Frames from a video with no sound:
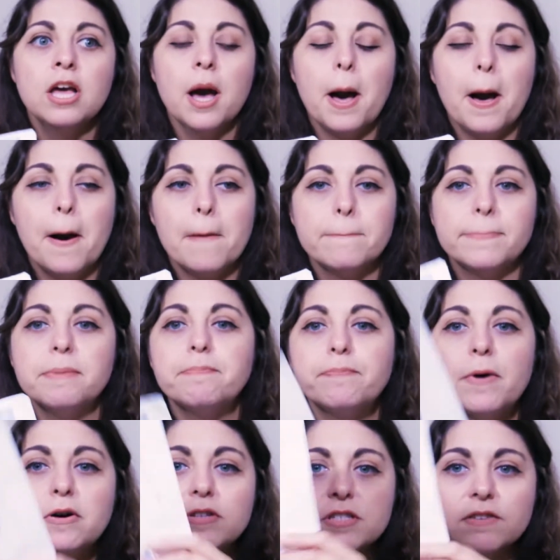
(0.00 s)
But
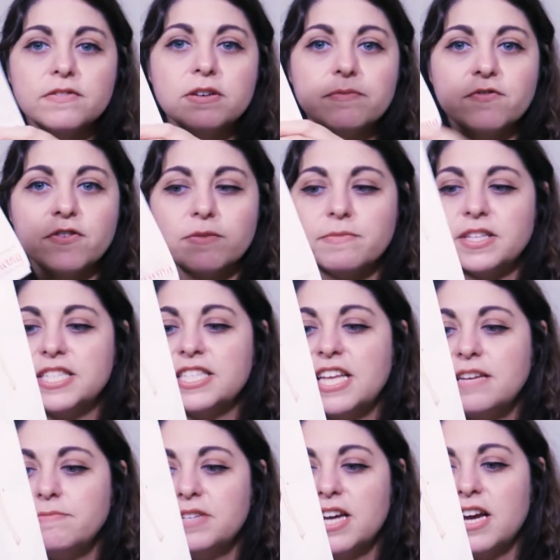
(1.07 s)
both of them from the
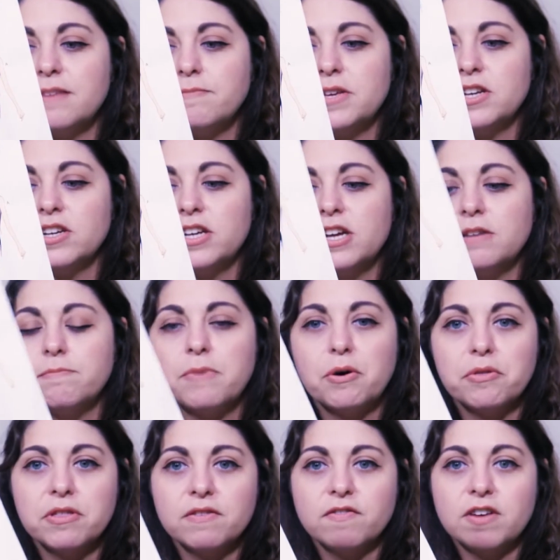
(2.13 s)
same time period,
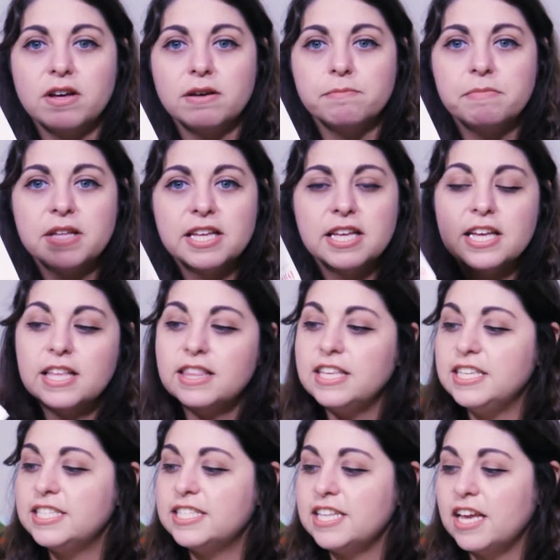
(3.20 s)
both of them
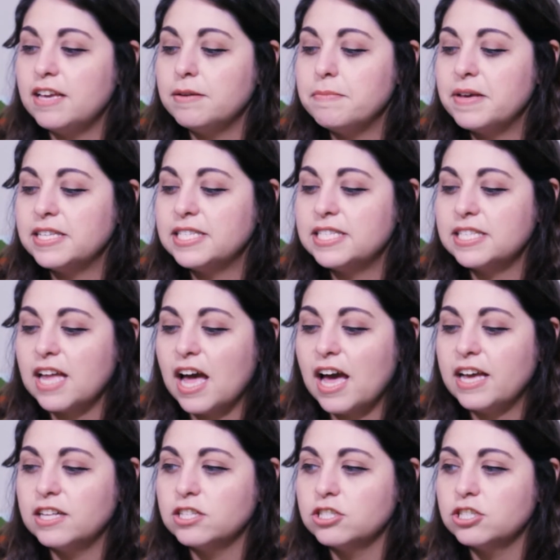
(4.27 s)
the same
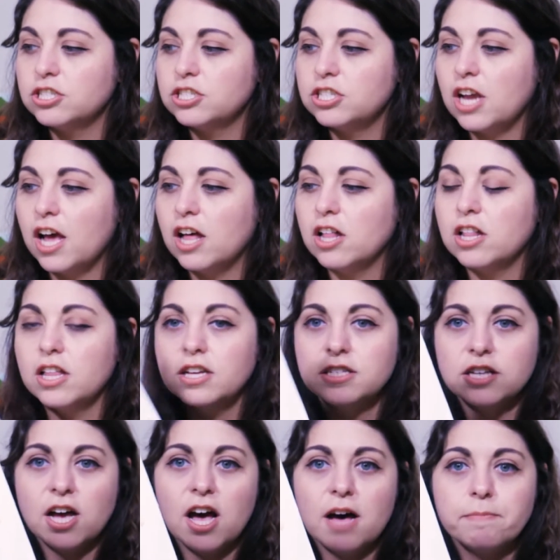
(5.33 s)
style shell
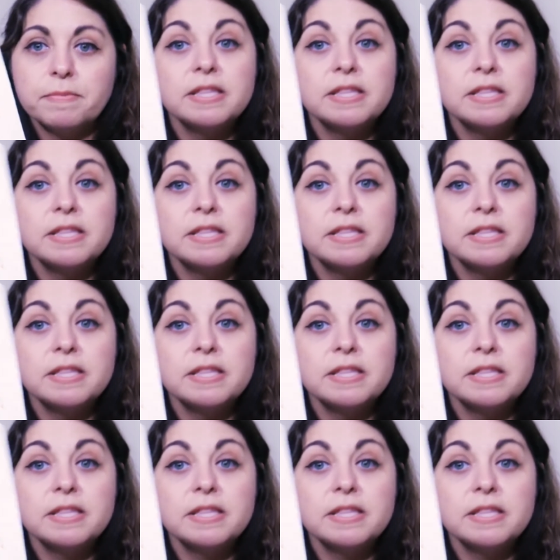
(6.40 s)
top.